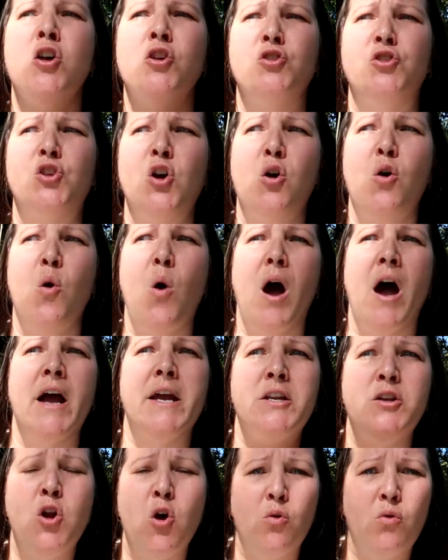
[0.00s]
So
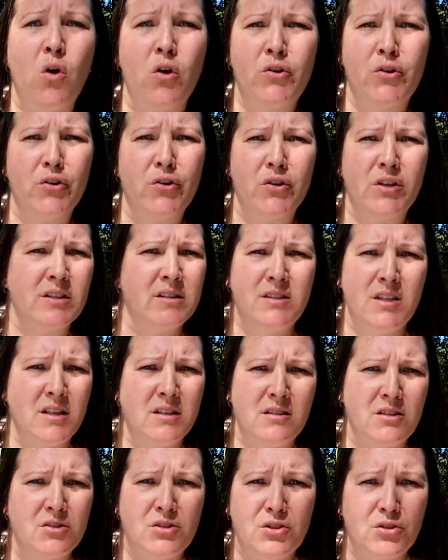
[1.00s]
I no longer
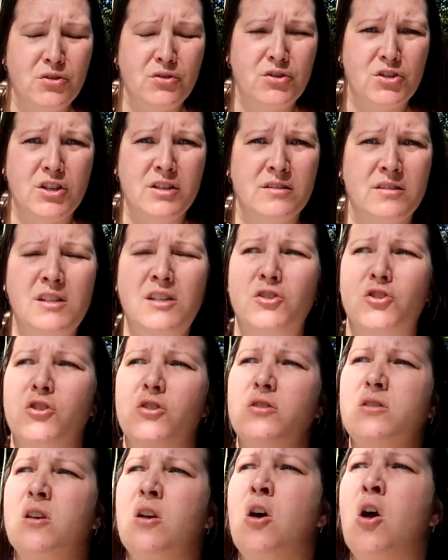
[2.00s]
consent to search and
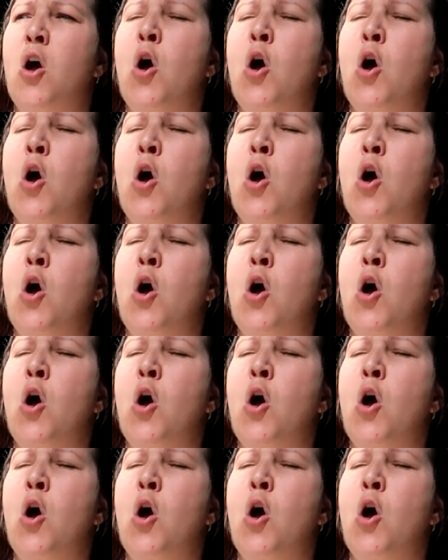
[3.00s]
seizures.